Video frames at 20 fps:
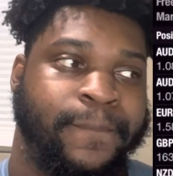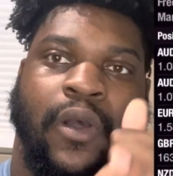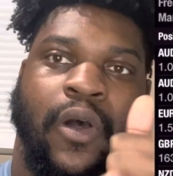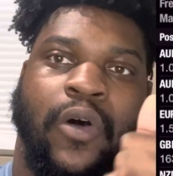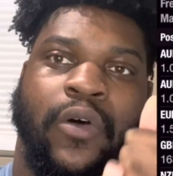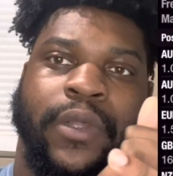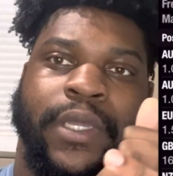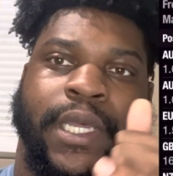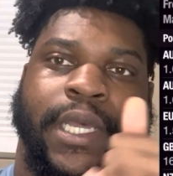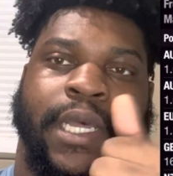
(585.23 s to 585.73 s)

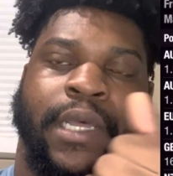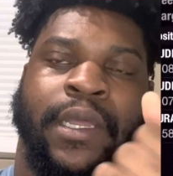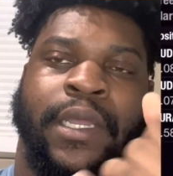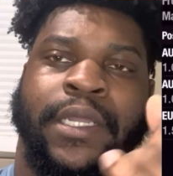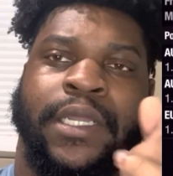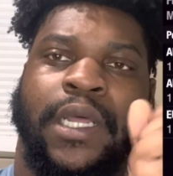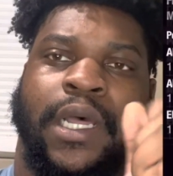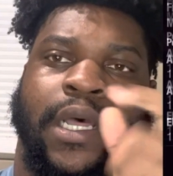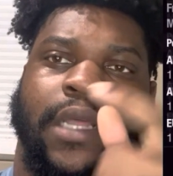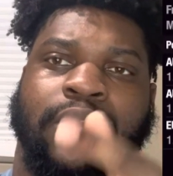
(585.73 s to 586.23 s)
Oh yeah,
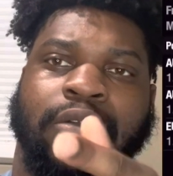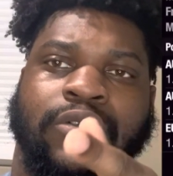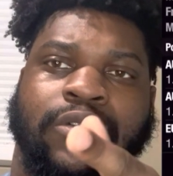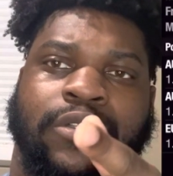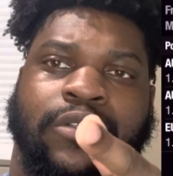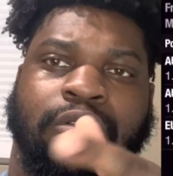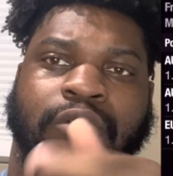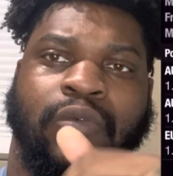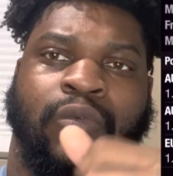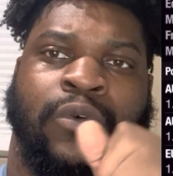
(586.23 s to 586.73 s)
and the other
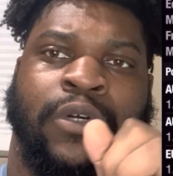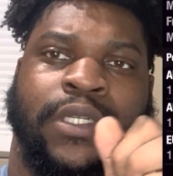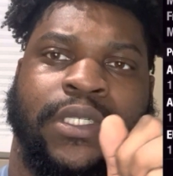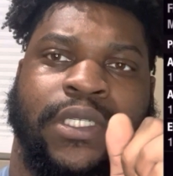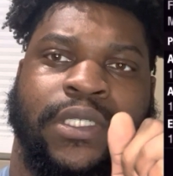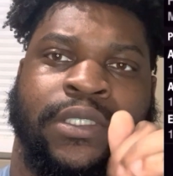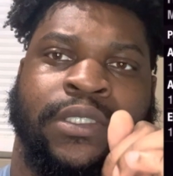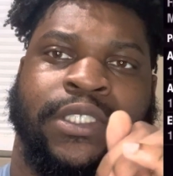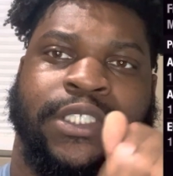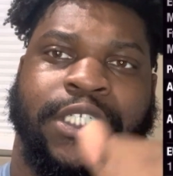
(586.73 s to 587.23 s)
two was
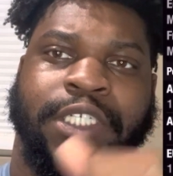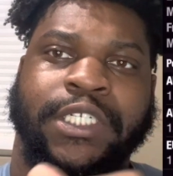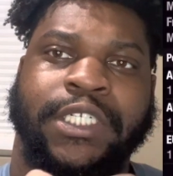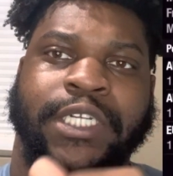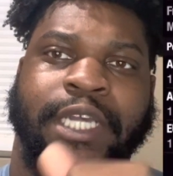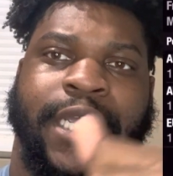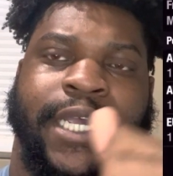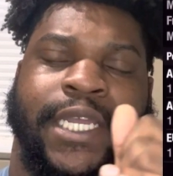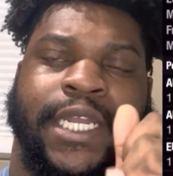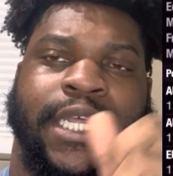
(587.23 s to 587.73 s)

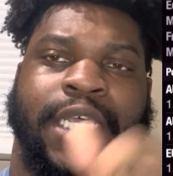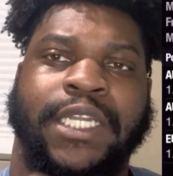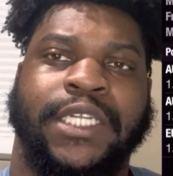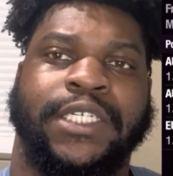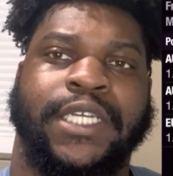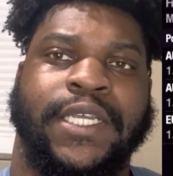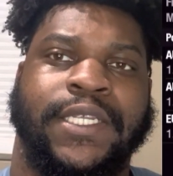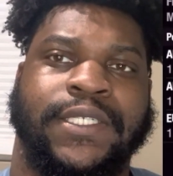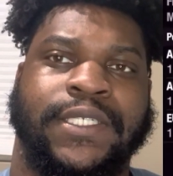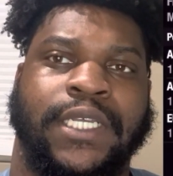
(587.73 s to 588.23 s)
GJ and
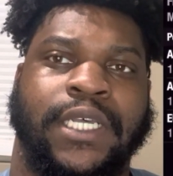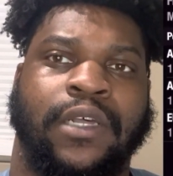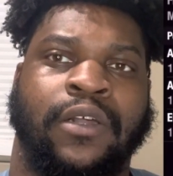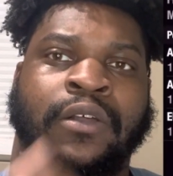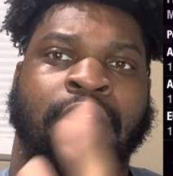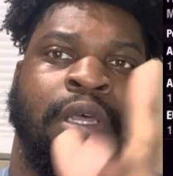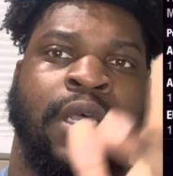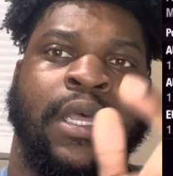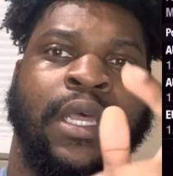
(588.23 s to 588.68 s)
NJ sell.